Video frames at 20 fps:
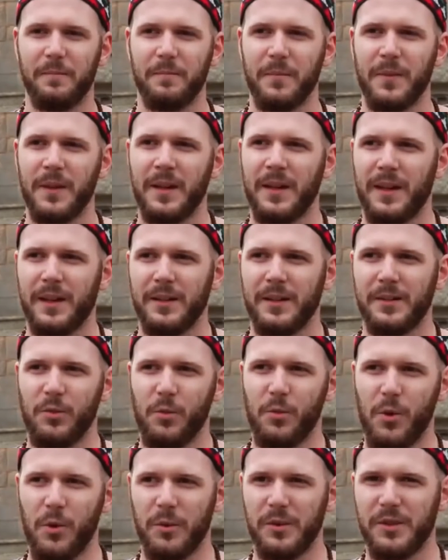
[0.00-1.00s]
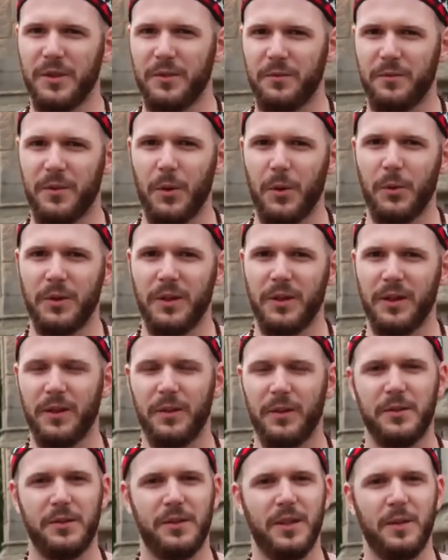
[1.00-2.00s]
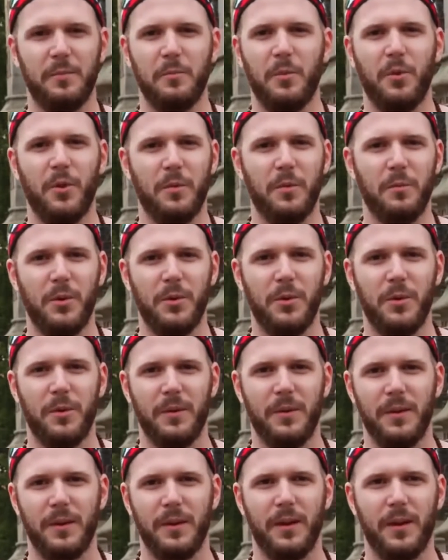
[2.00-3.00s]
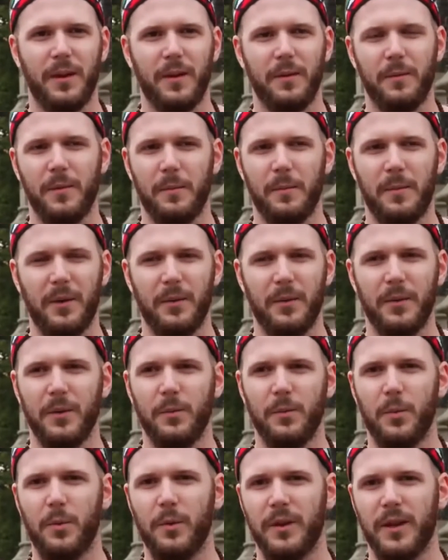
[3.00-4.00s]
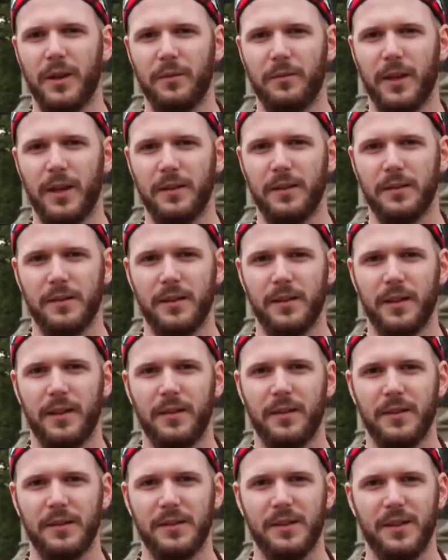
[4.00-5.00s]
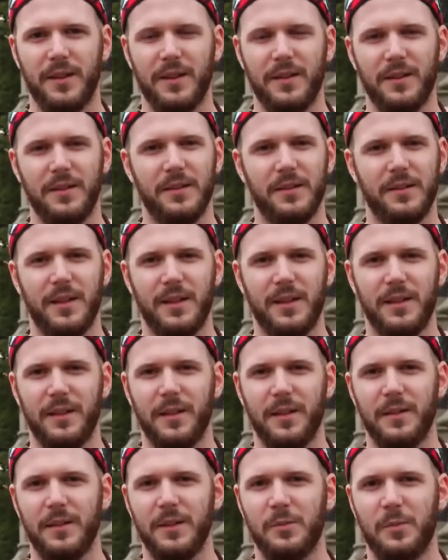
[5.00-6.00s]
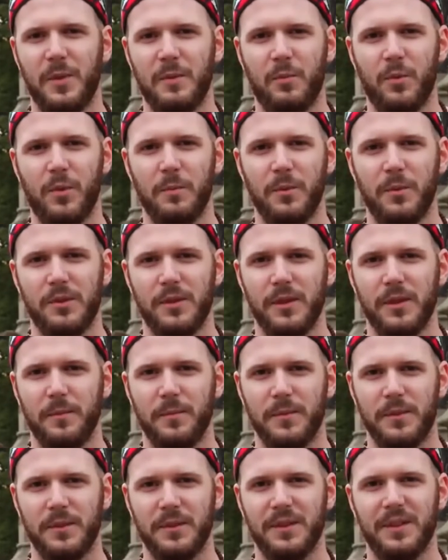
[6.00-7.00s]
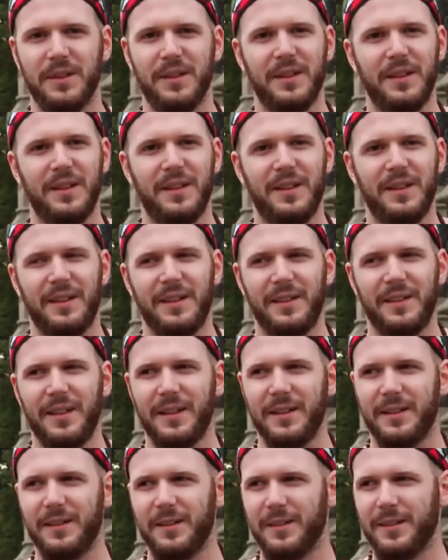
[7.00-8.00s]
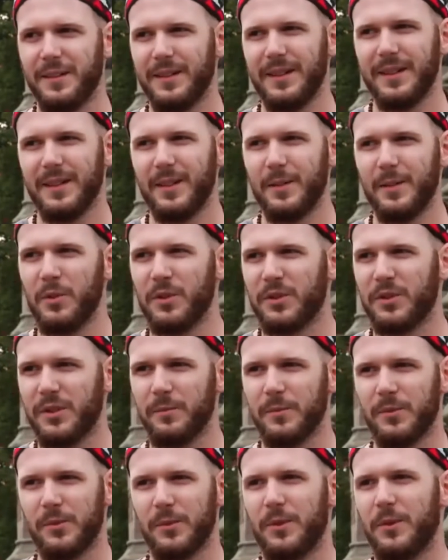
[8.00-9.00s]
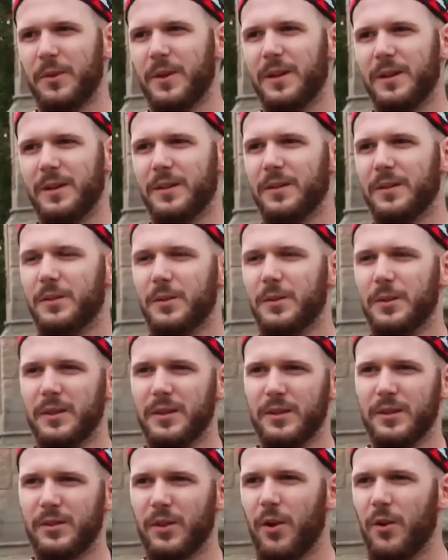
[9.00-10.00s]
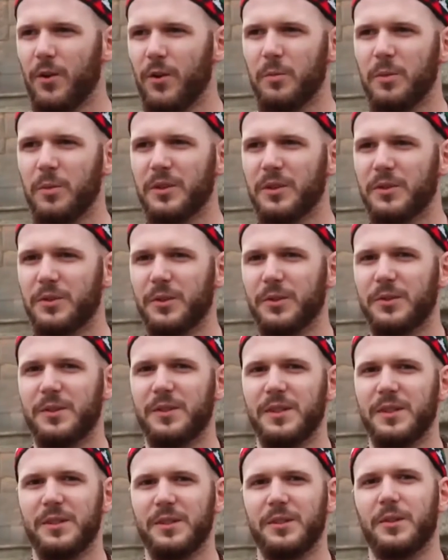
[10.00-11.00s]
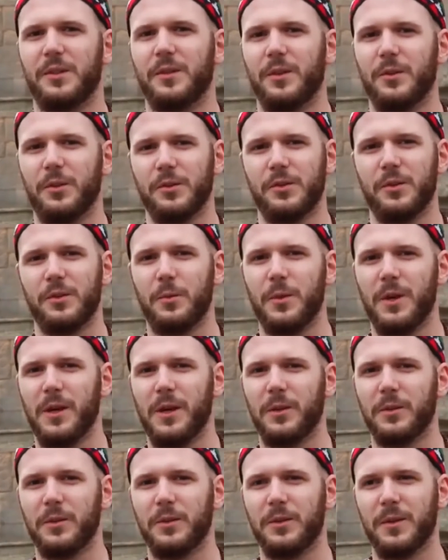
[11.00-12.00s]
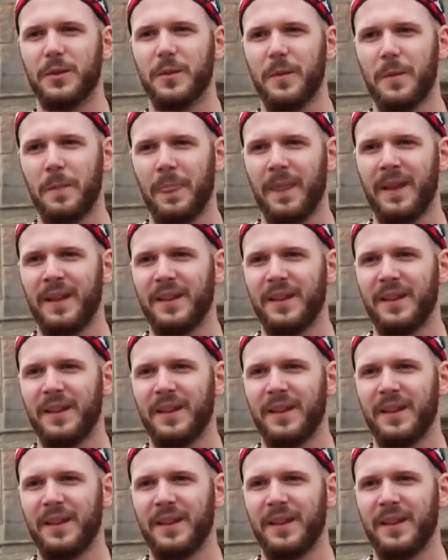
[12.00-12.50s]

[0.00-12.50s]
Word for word: Uh, as the war was unfolding and I was seeing more and more uh, about the war in Afghanistan, I started understanding that these people were Muslims and that the Muslims were doing these horrible atrocities ac across the world.